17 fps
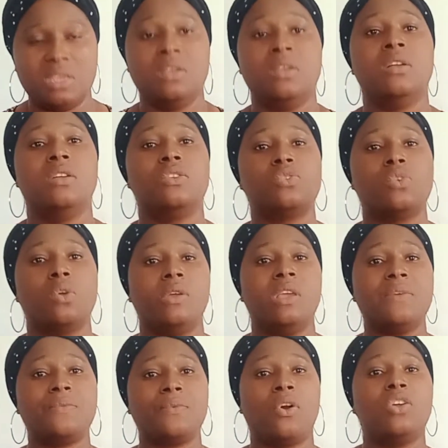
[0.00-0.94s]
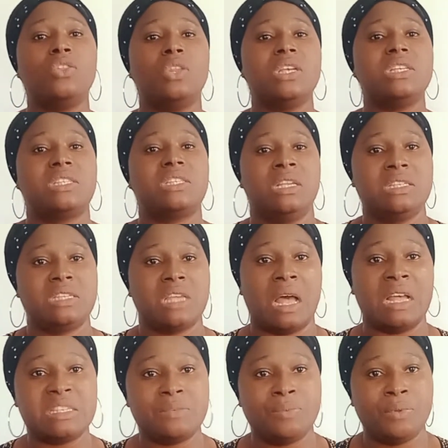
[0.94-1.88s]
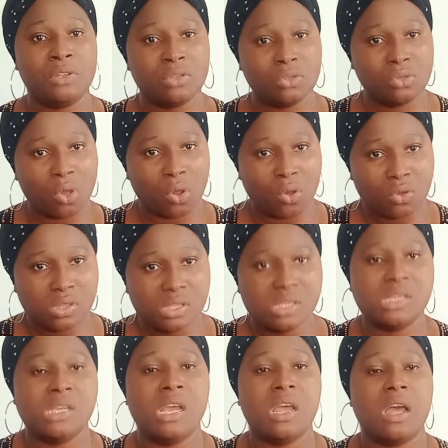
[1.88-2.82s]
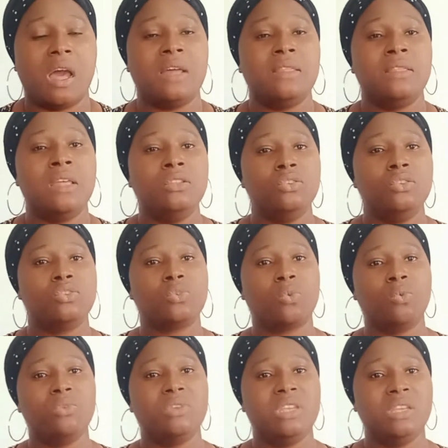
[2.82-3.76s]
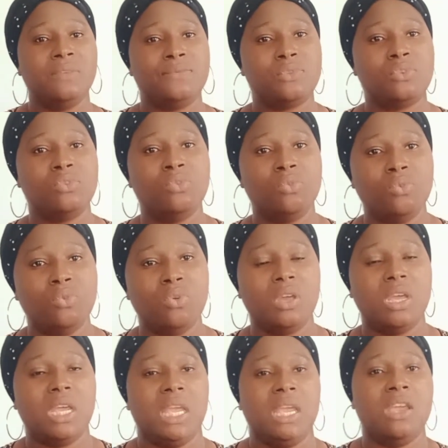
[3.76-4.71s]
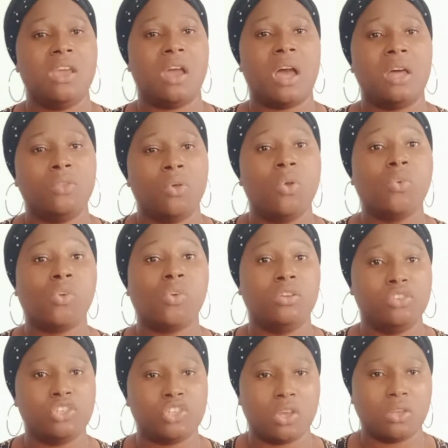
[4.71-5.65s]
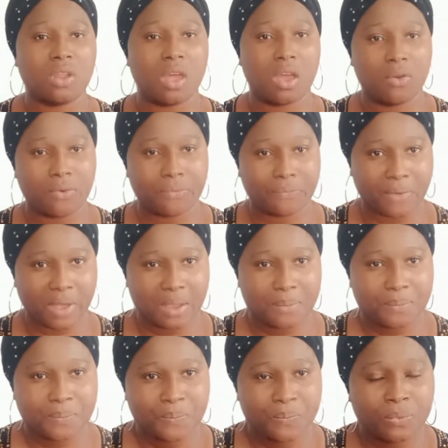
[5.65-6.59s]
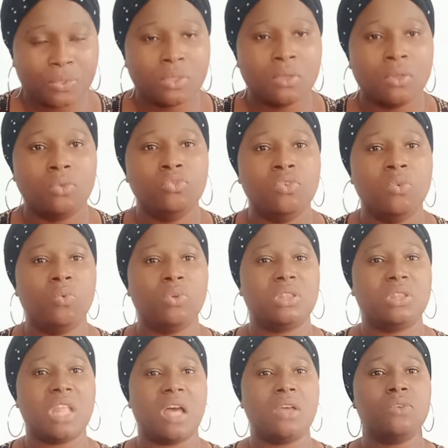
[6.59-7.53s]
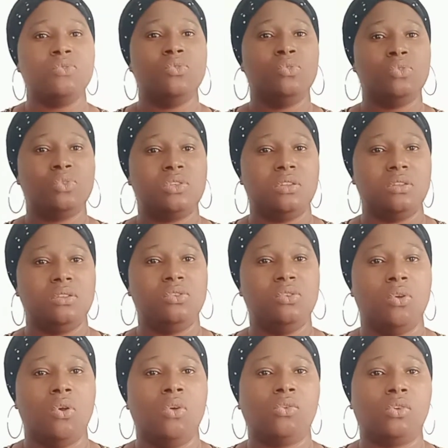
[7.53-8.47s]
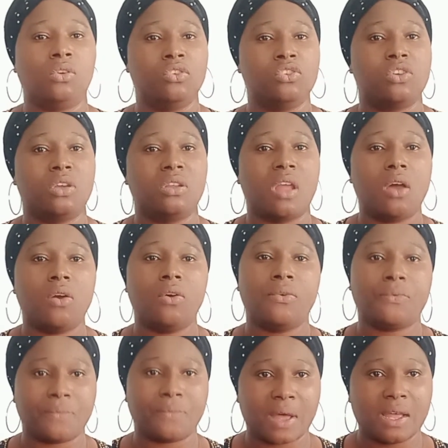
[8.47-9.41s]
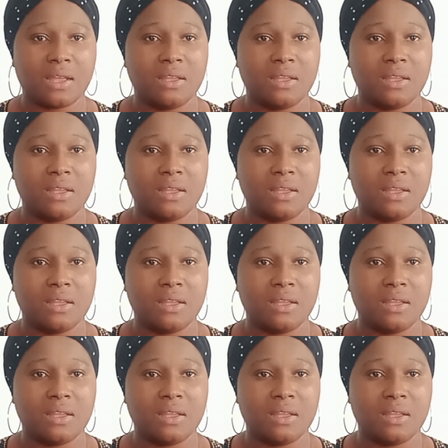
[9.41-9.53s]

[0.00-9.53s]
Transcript: So if all those things has been done, and then the school gives you an unconditional offer, you would now use the unconditional offer